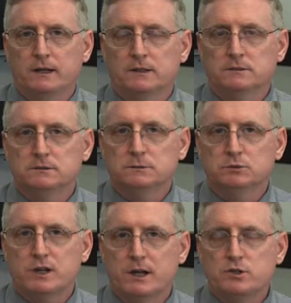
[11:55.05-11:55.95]
is
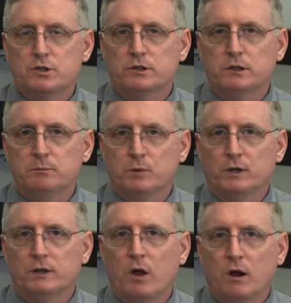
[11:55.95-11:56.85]
substantially
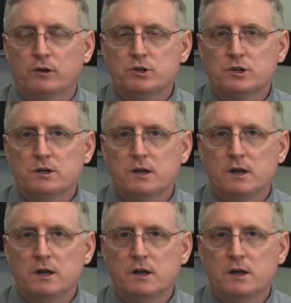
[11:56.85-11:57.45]
pretty large.